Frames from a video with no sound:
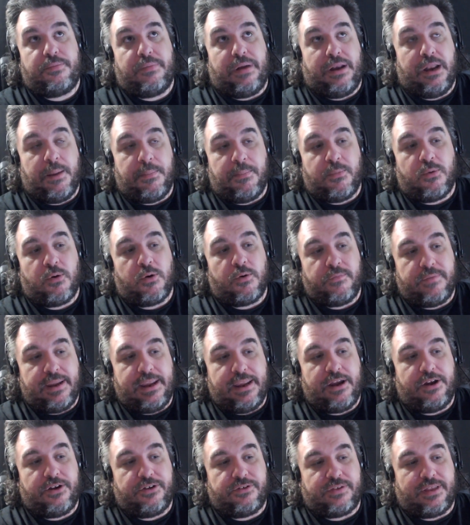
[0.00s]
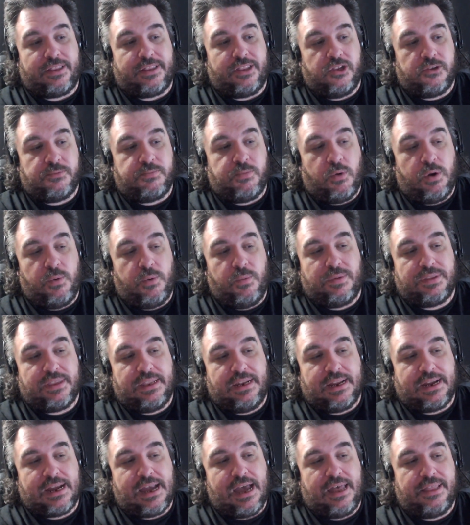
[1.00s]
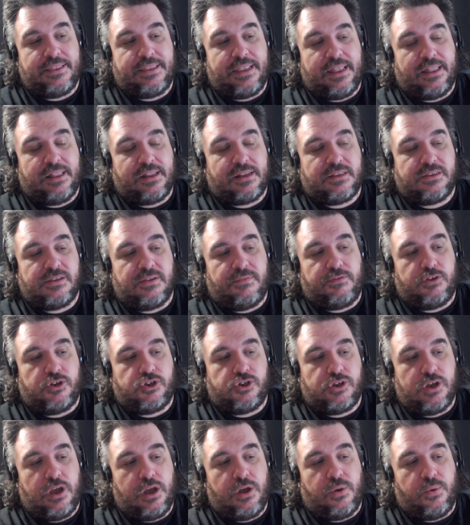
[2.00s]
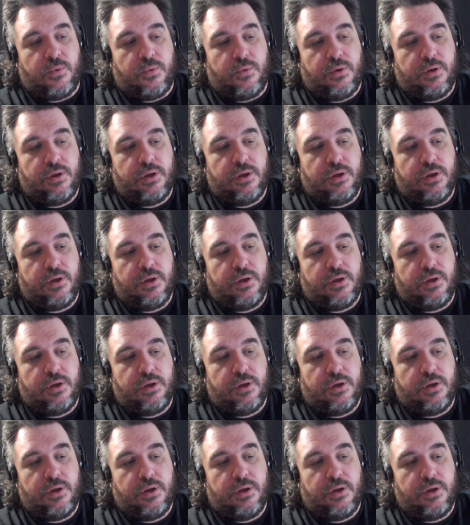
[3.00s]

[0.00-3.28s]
a number of years at this in the show.